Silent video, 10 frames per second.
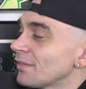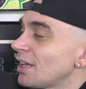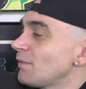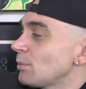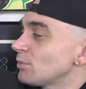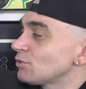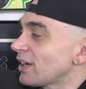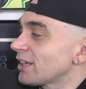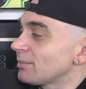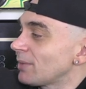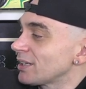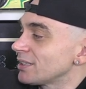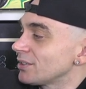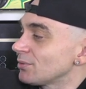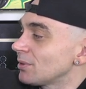And, and everyone was racking
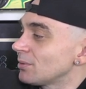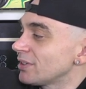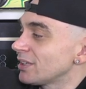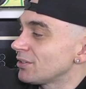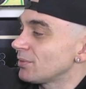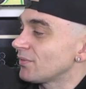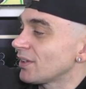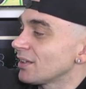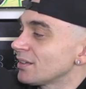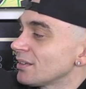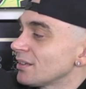back then as well, weren't yeah, they? Yeah, yeah, yeah.